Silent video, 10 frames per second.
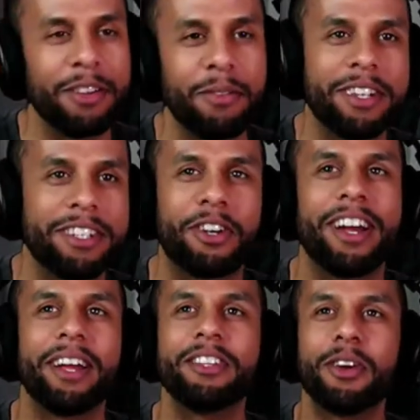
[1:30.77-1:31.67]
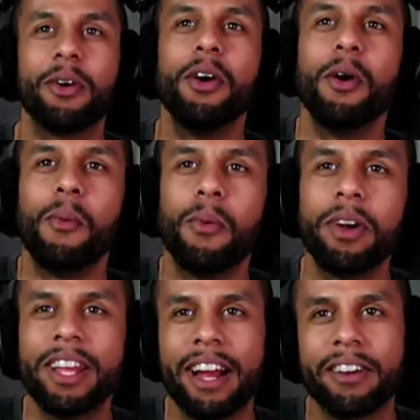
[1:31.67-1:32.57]
even want to try it. So
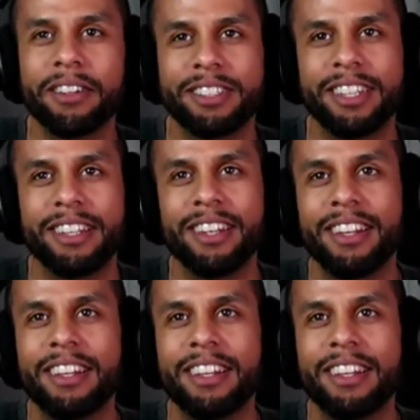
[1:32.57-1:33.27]
Woody Harrelson,